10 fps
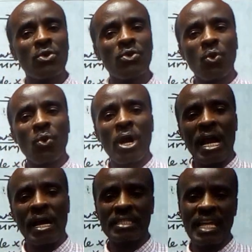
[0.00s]
you
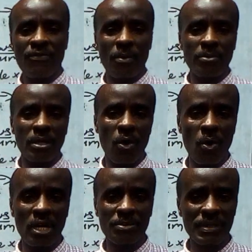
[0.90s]
can start from the
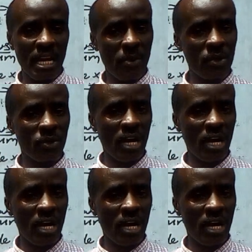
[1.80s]
mole, especially when we